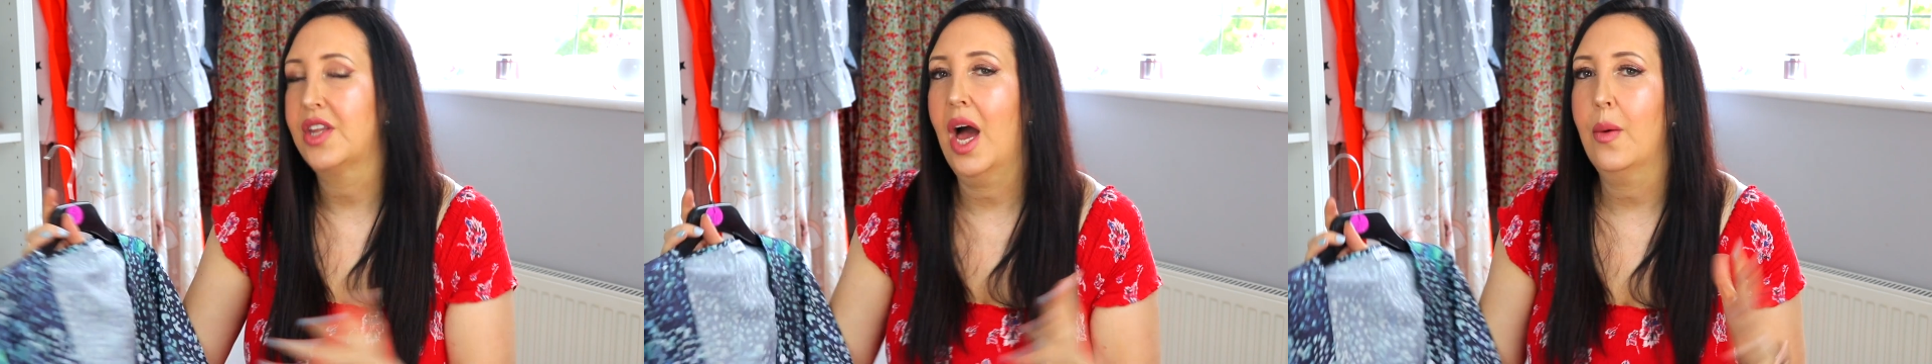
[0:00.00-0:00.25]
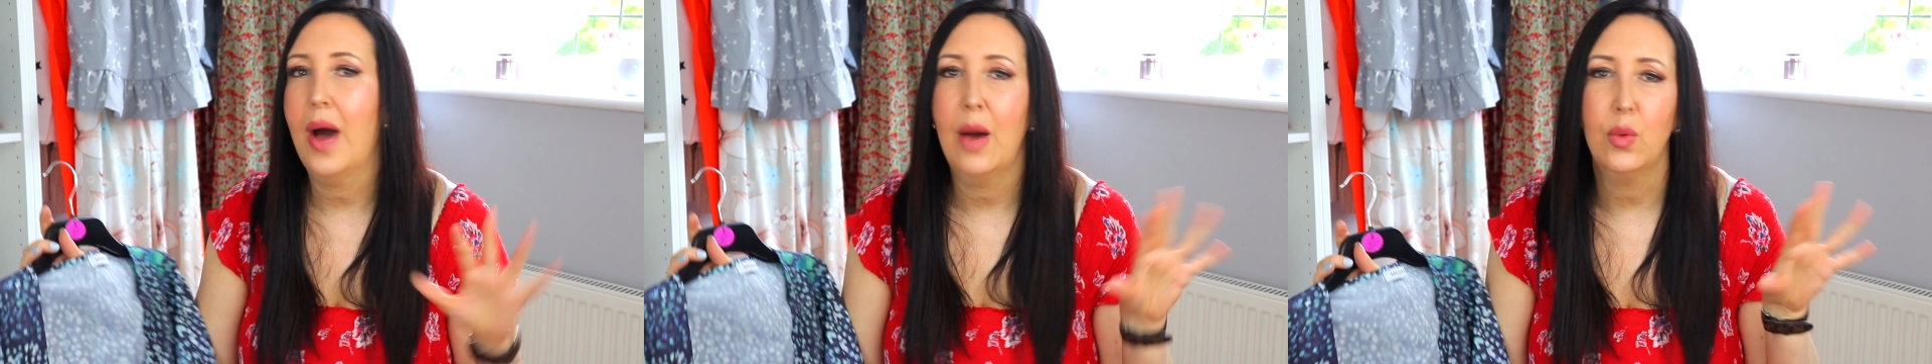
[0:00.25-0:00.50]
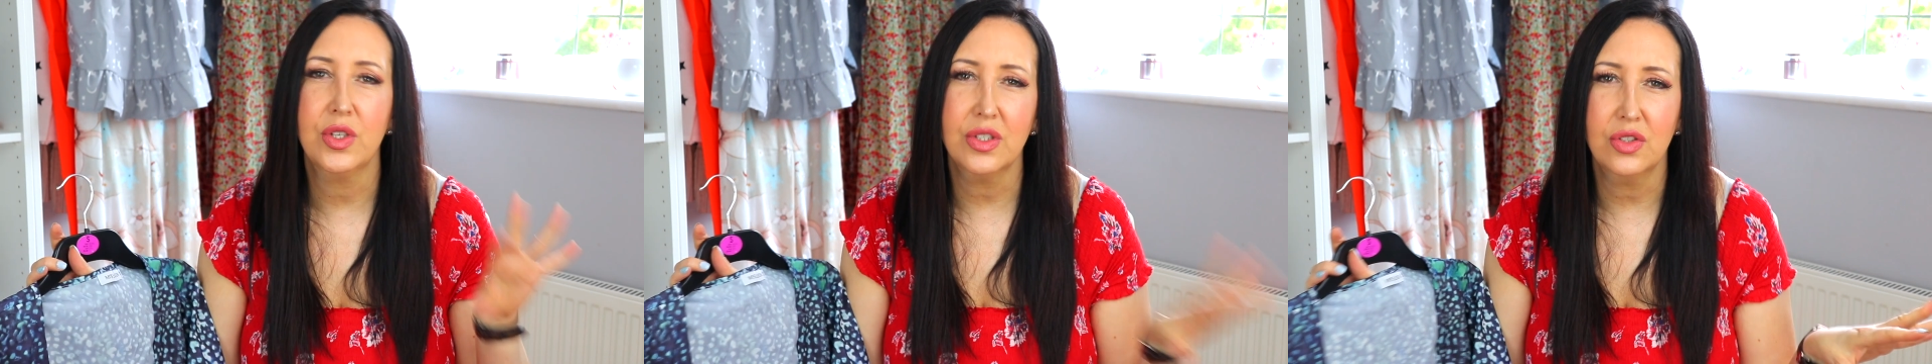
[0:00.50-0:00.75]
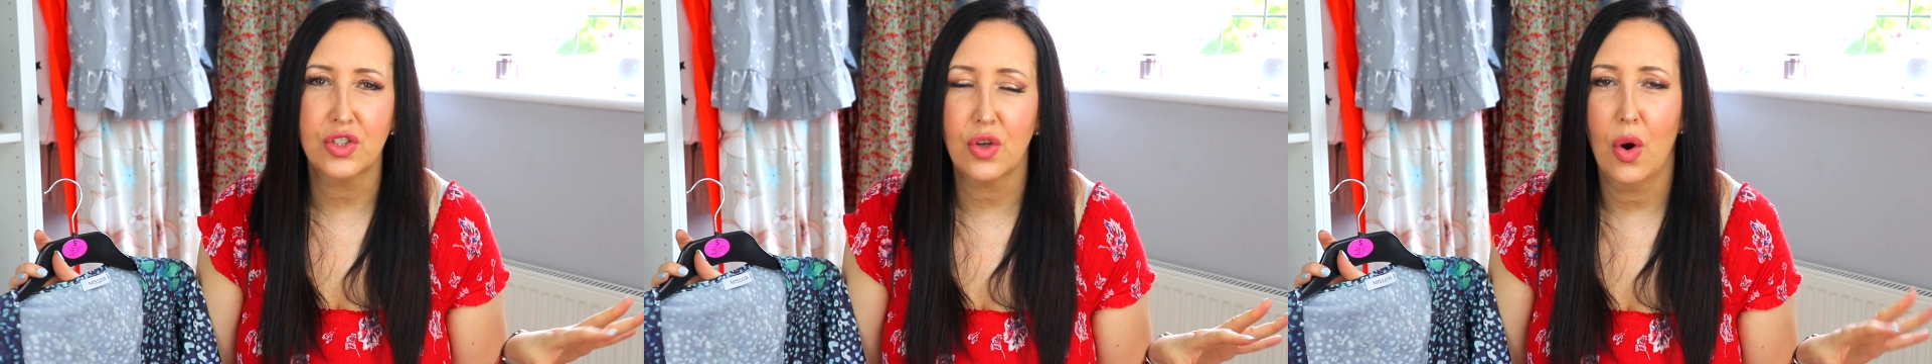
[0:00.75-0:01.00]
Now I
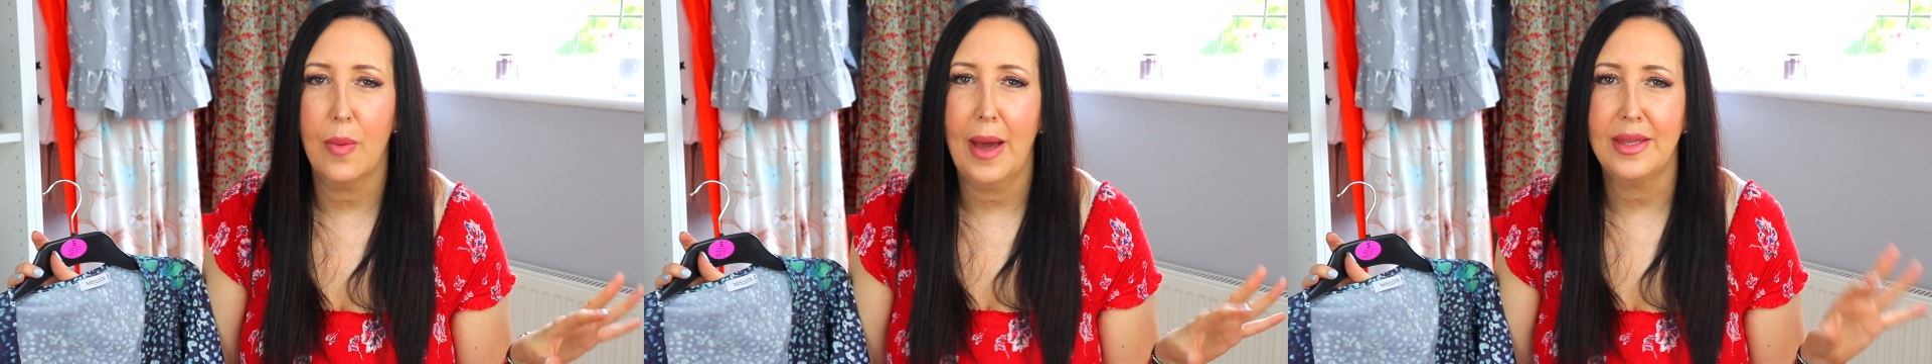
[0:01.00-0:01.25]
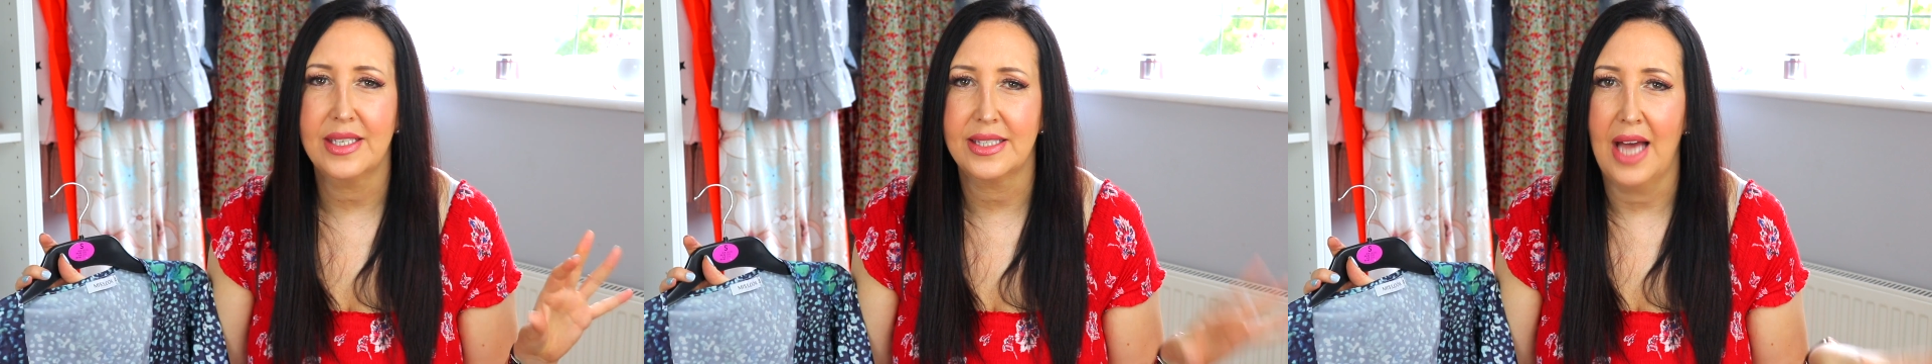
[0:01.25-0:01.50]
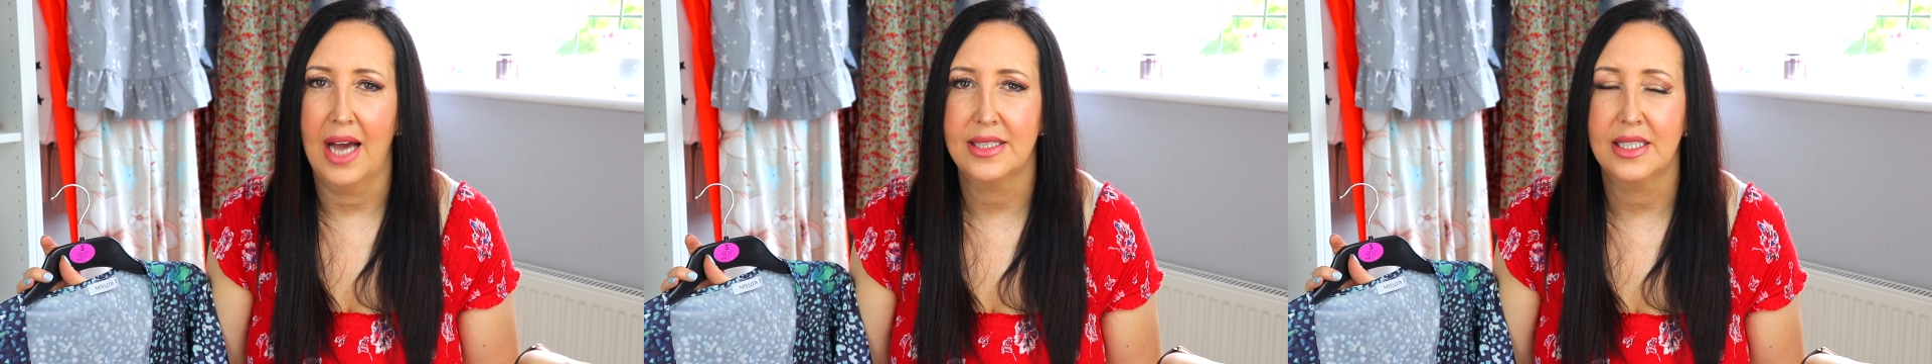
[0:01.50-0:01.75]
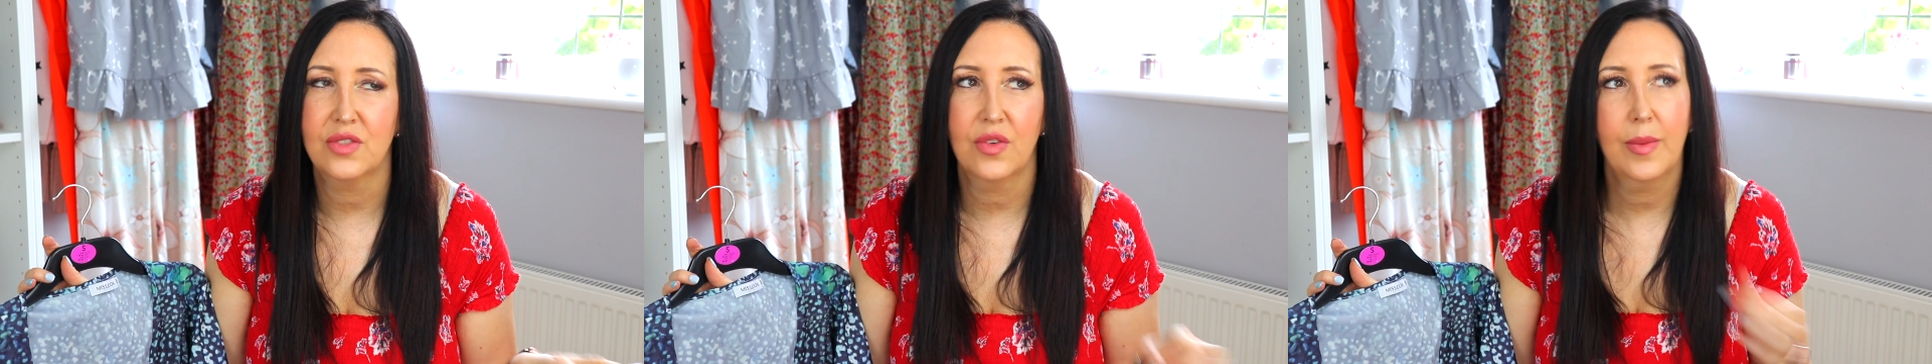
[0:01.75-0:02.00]
wasn't sure about the
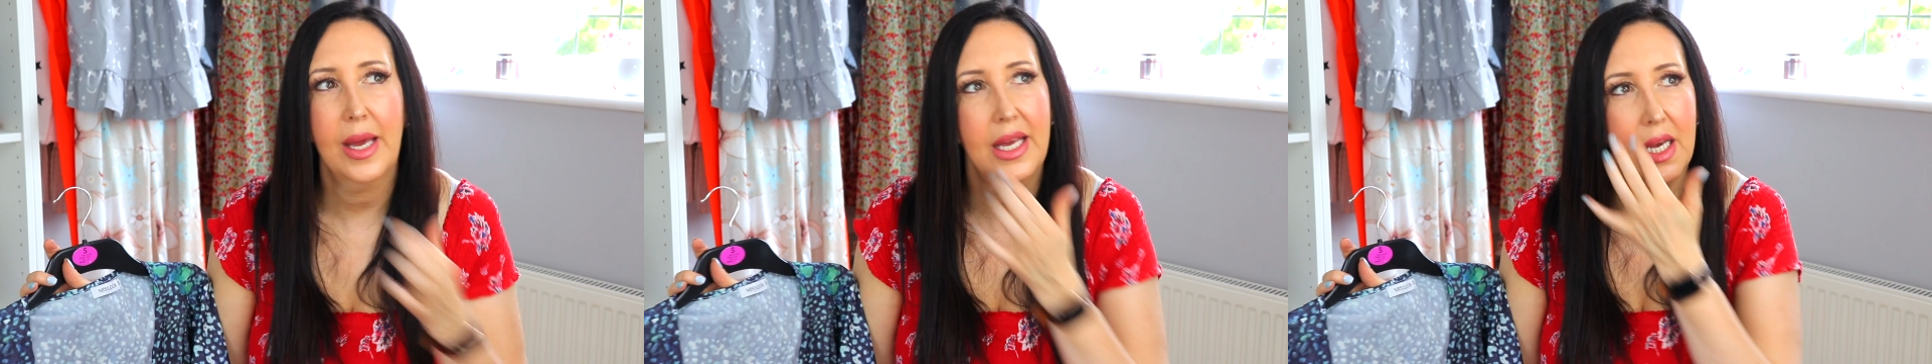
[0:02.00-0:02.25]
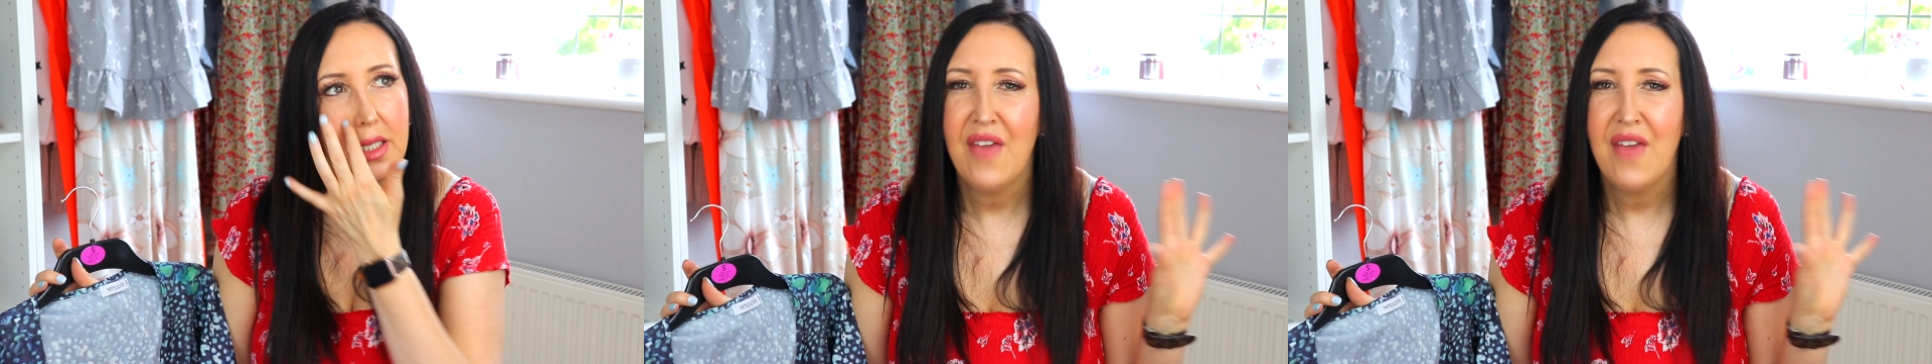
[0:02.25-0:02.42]
sizes from here.